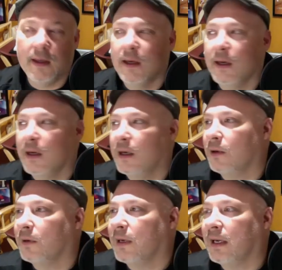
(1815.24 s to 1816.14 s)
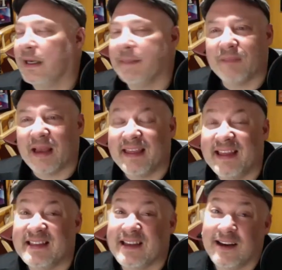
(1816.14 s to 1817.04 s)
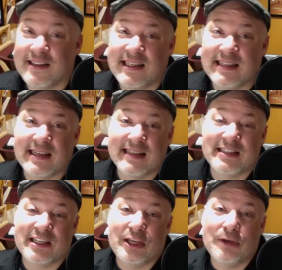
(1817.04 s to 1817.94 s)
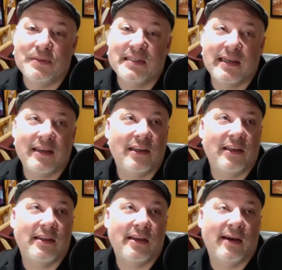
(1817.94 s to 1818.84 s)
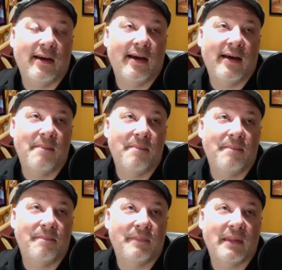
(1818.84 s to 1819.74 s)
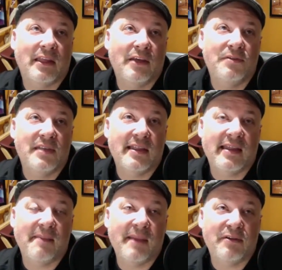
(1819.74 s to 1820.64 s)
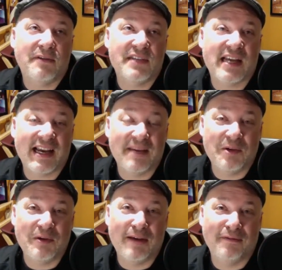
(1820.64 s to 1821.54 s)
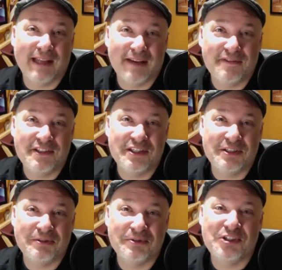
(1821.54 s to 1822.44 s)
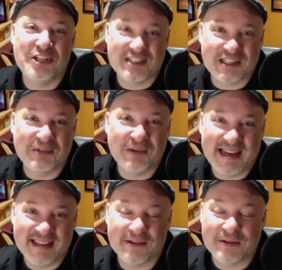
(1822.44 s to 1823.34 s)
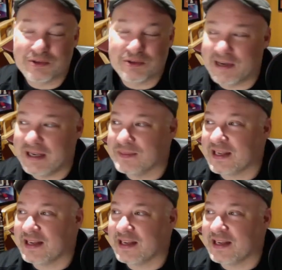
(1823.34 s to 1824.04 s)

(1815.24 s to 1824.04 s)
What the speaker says: Oh, I think honestly it's using the amount of time you have left to chisel away at those dreams.